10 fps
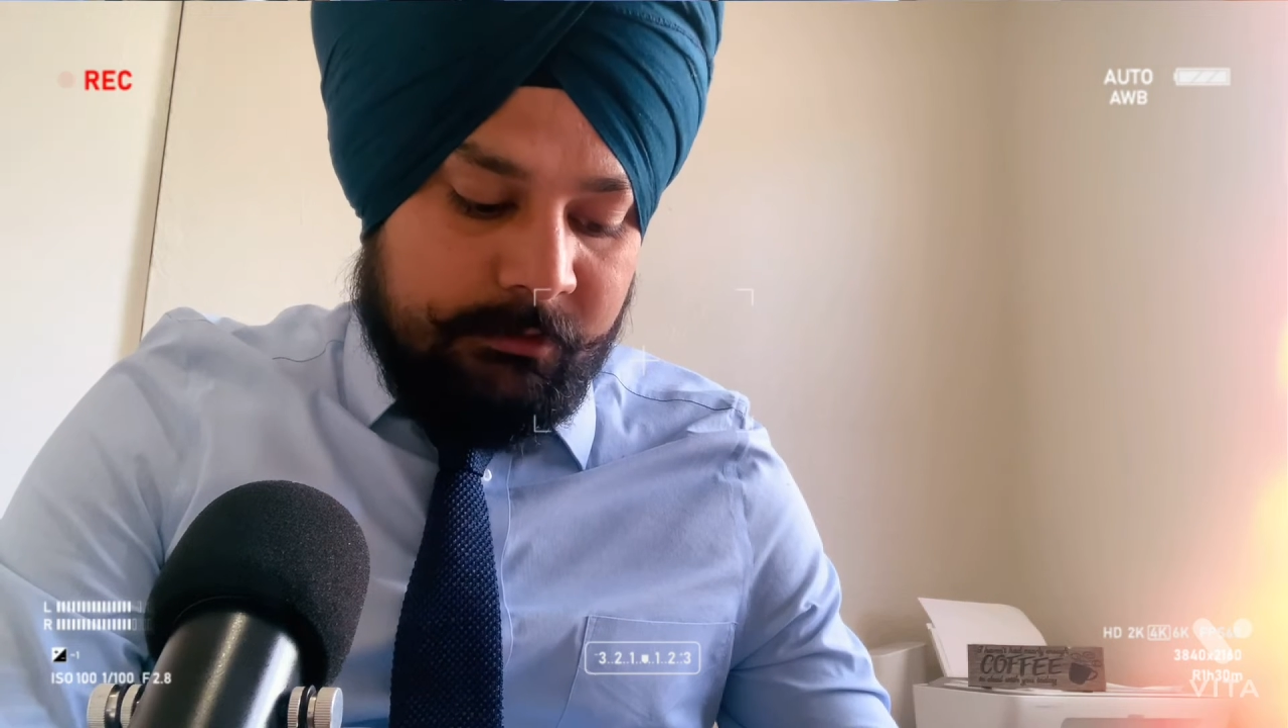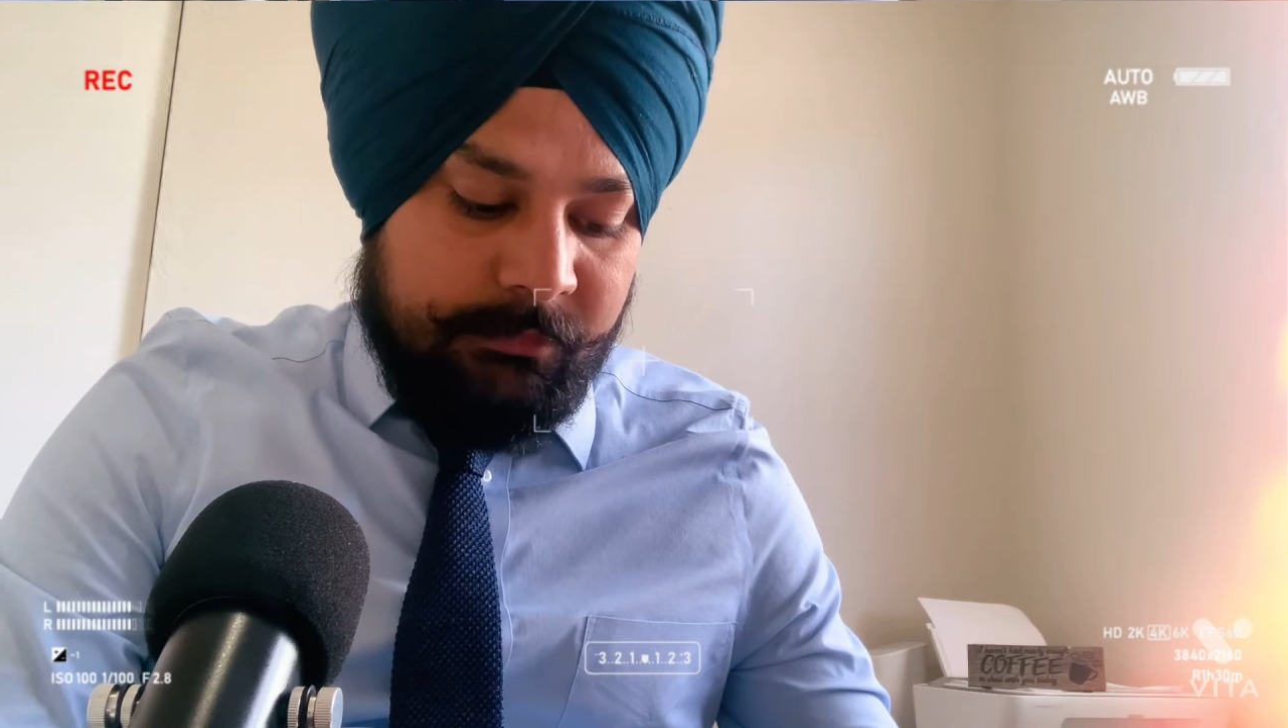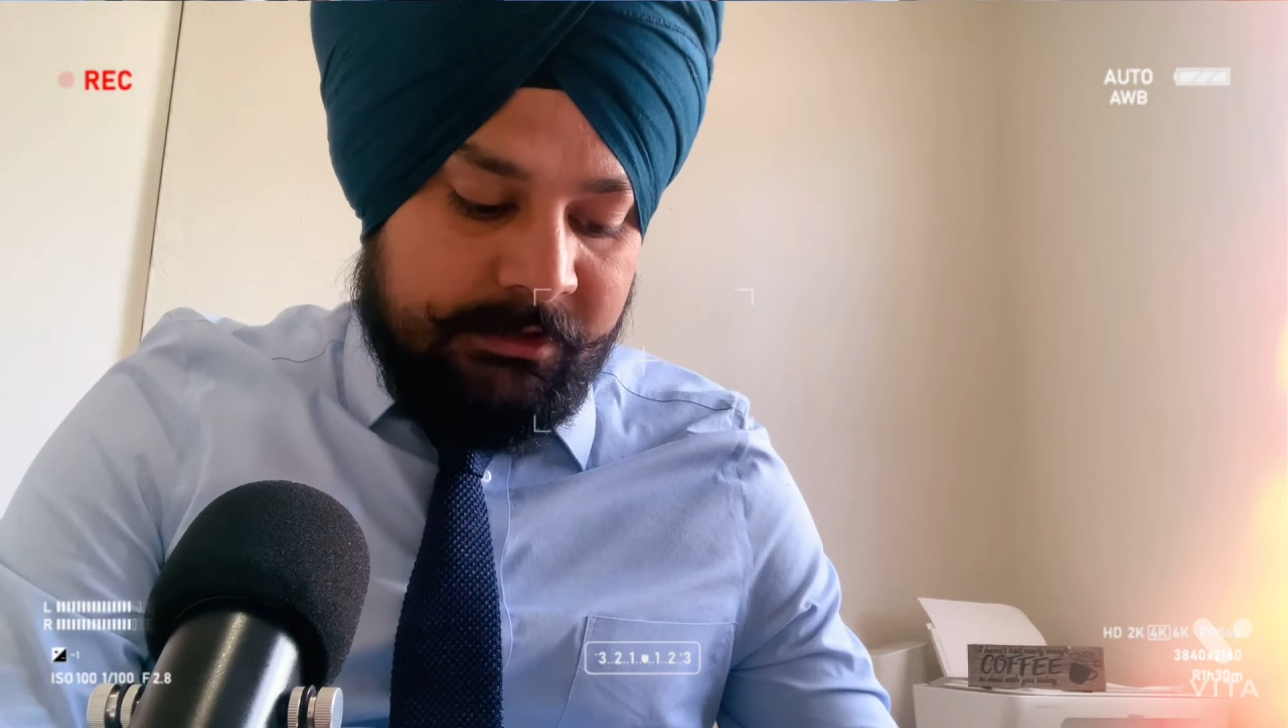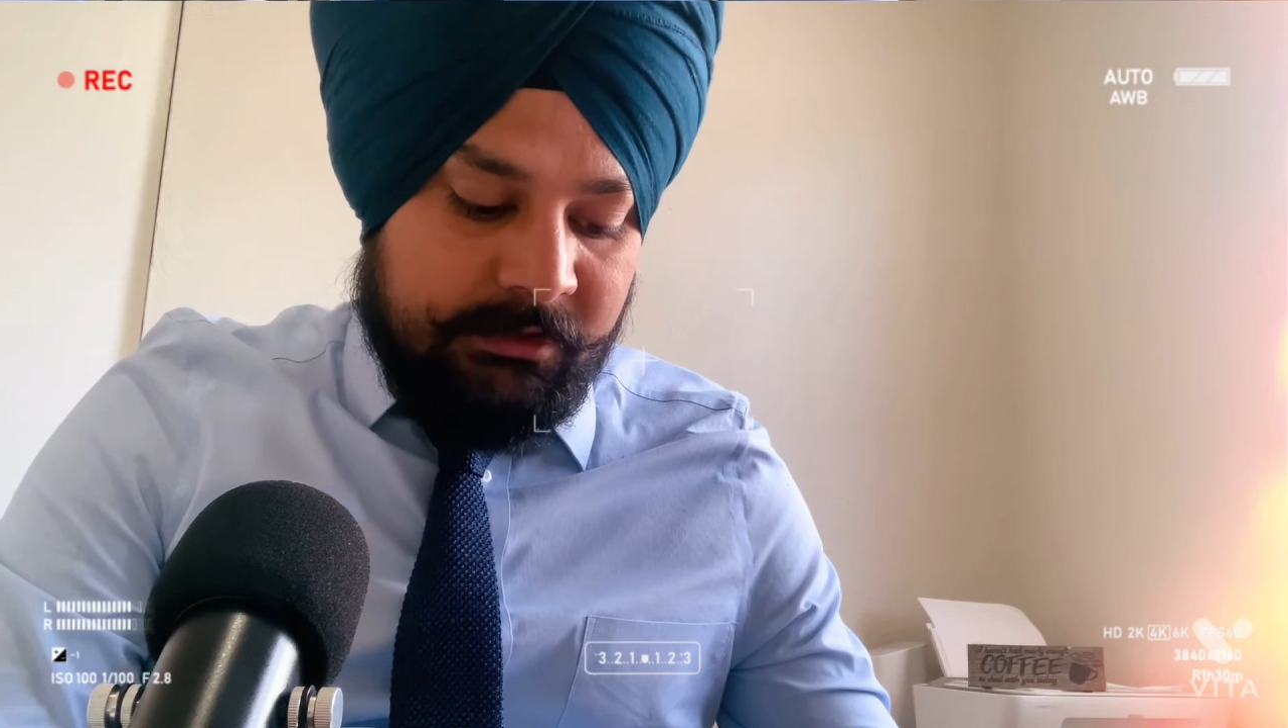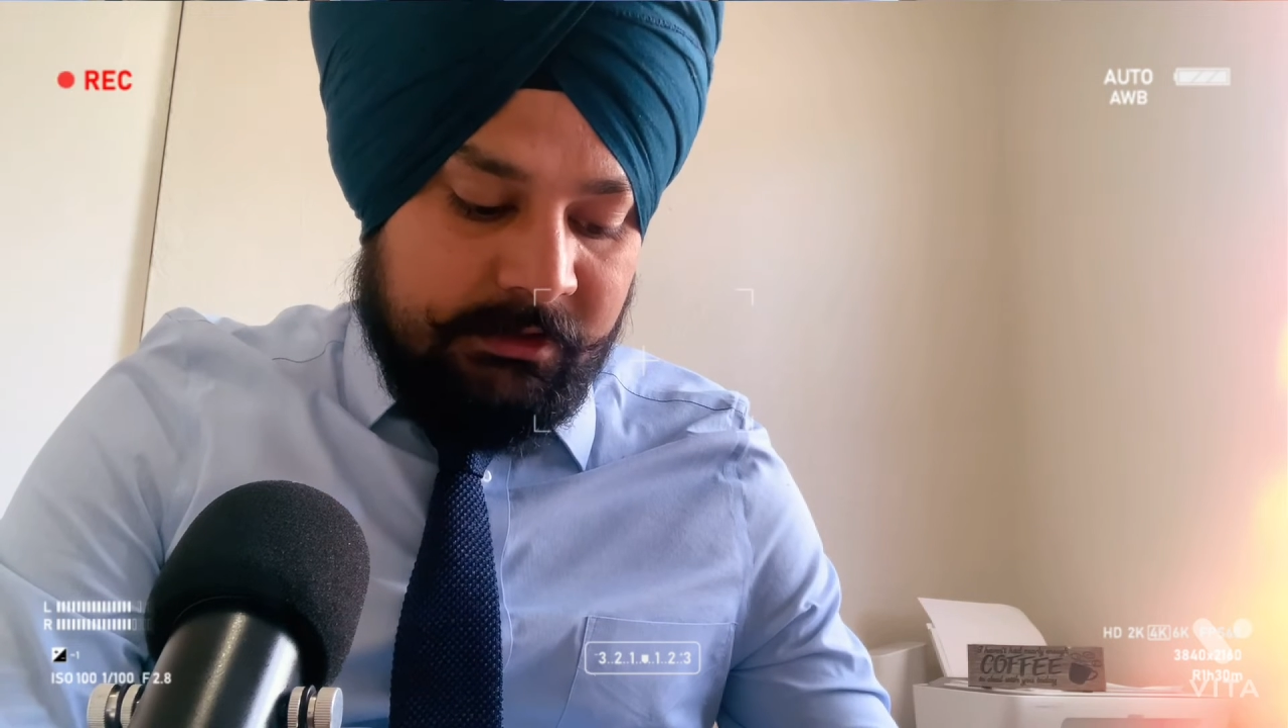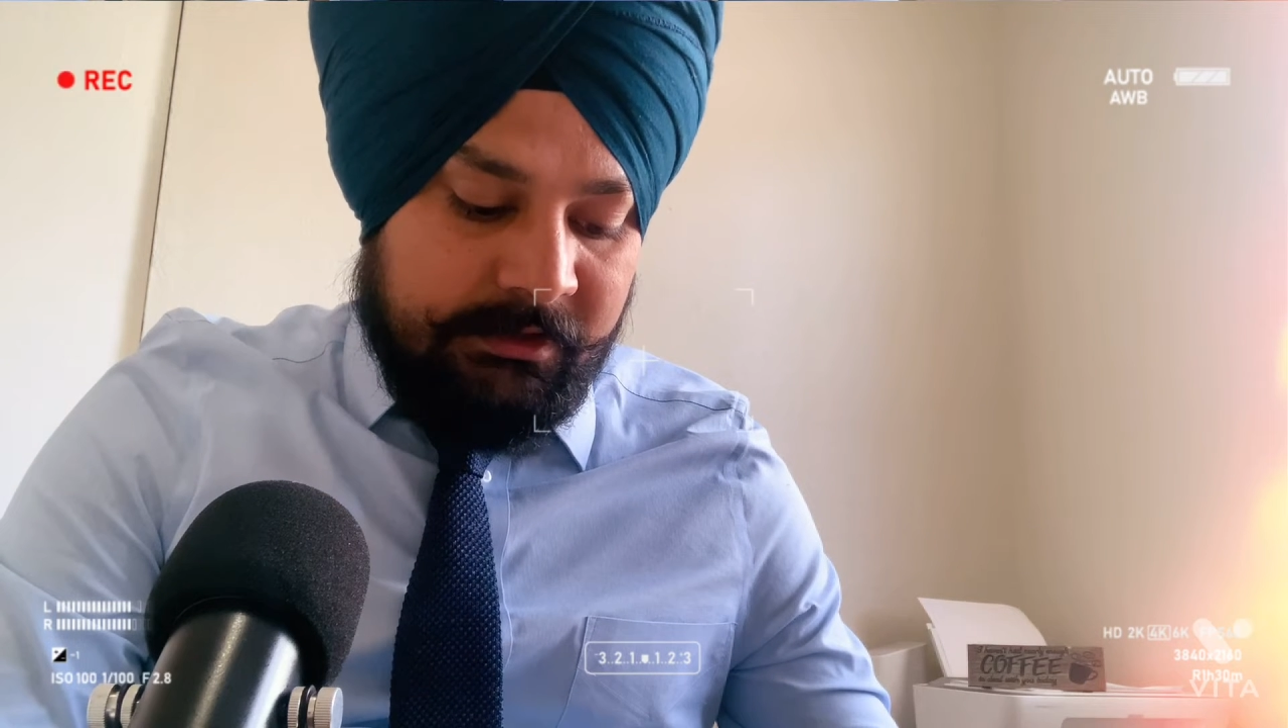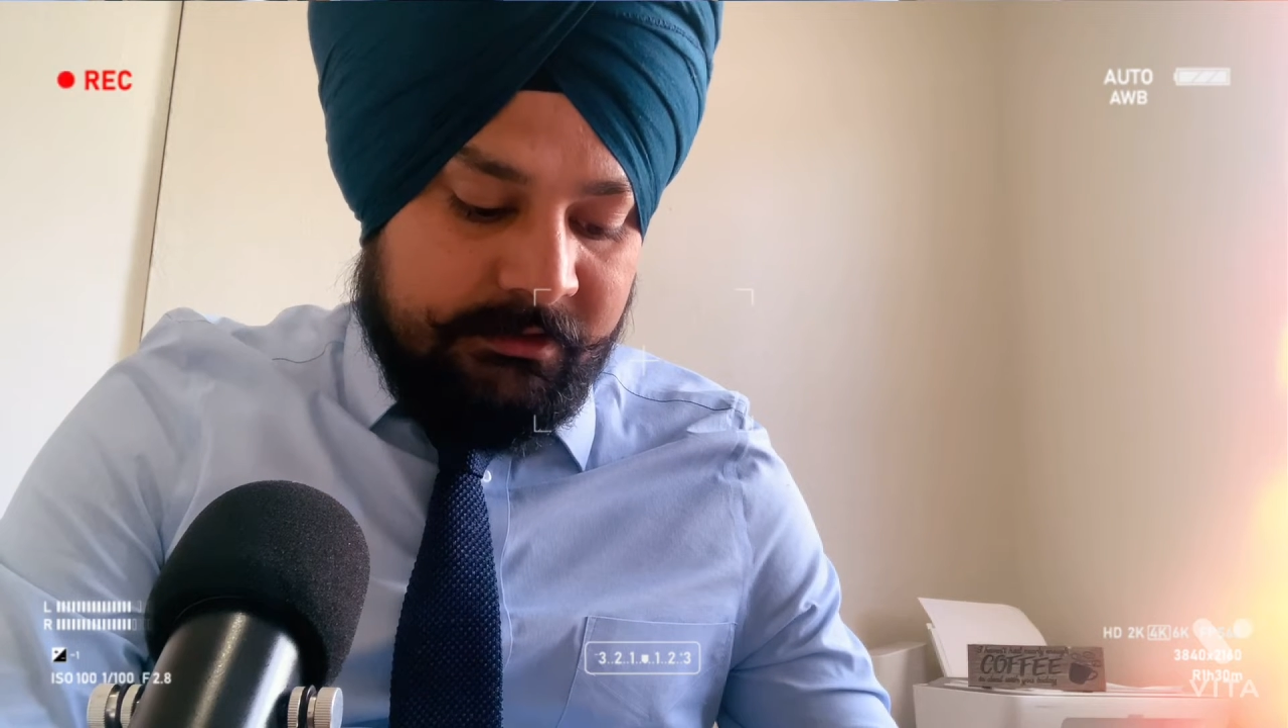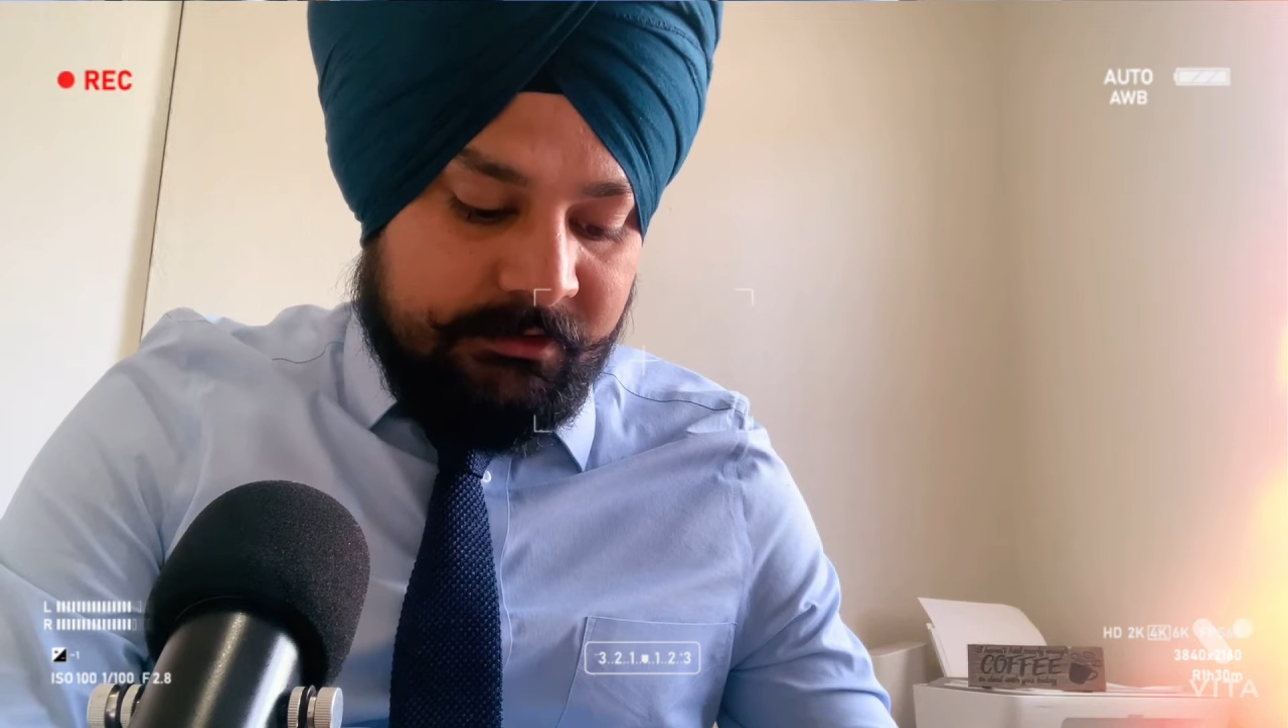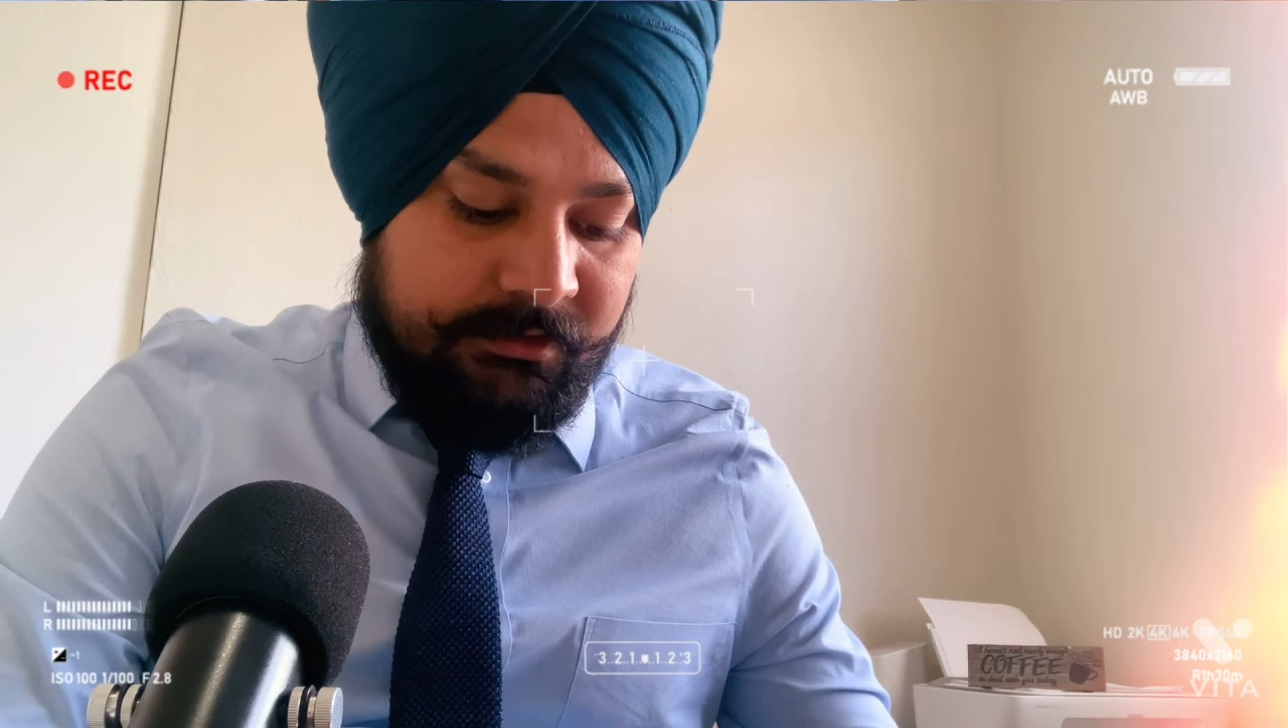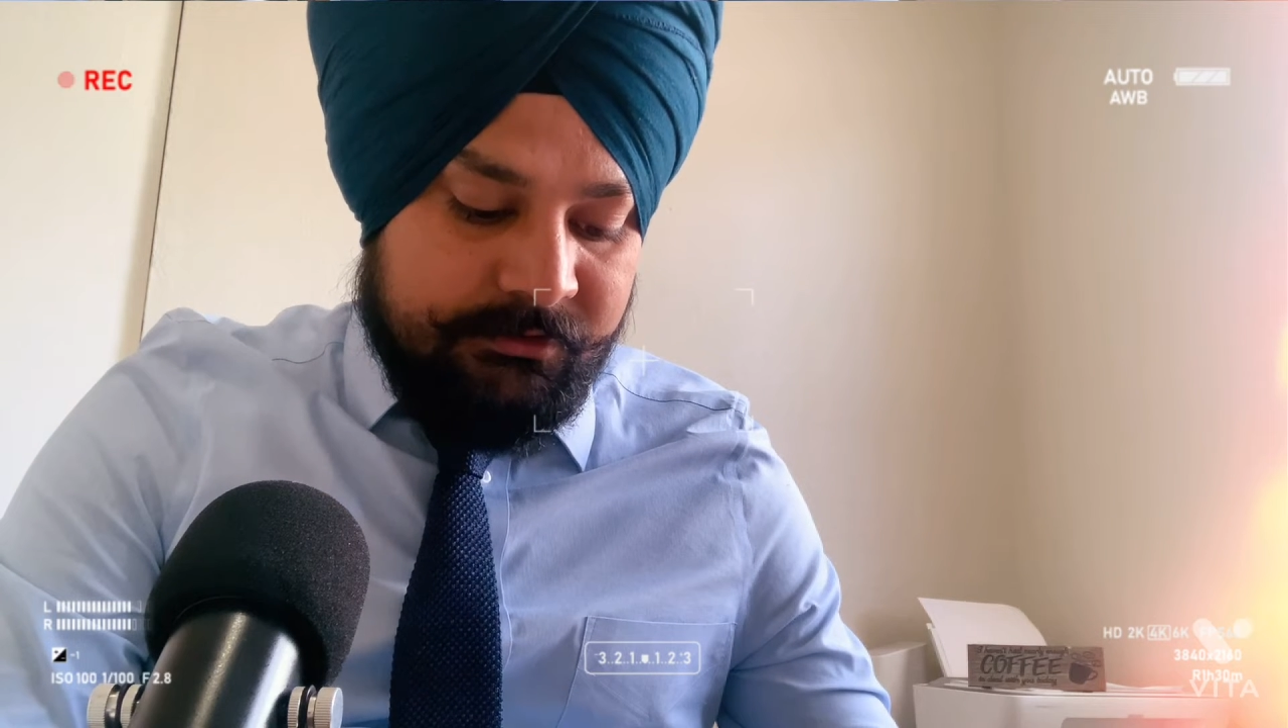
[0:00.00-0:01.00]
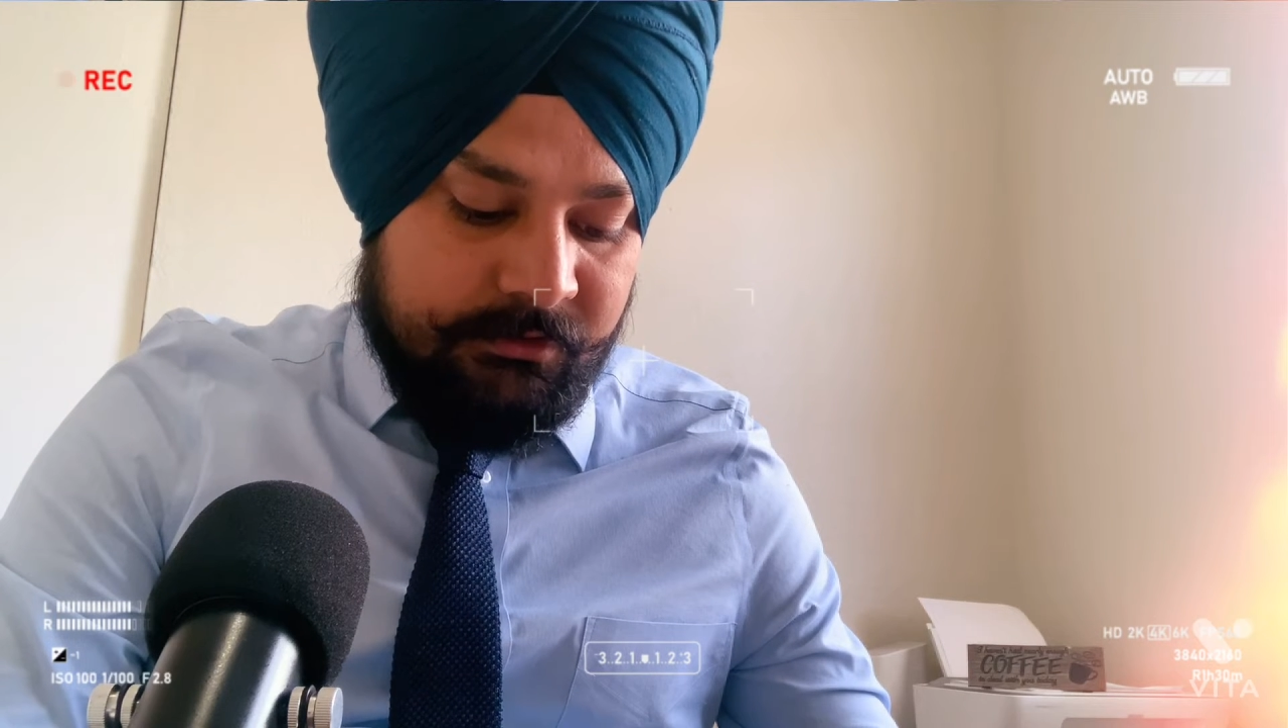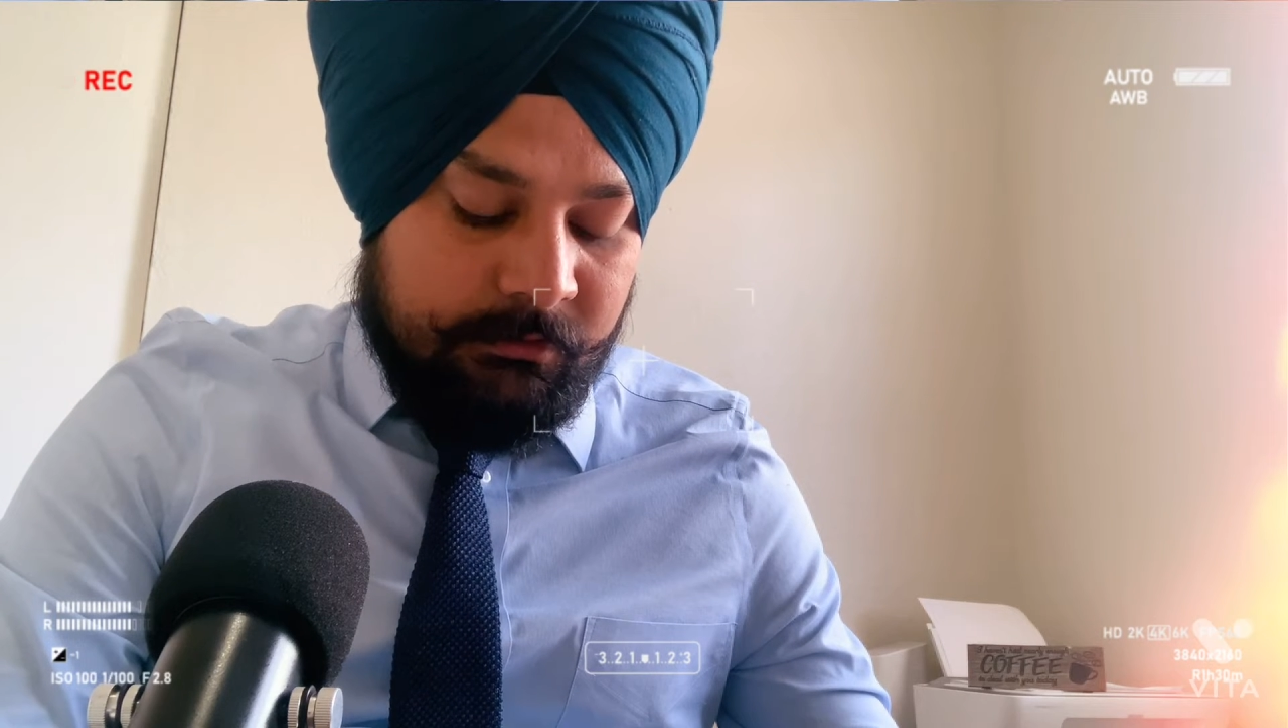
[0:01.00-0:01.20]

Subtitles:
beetle-like creature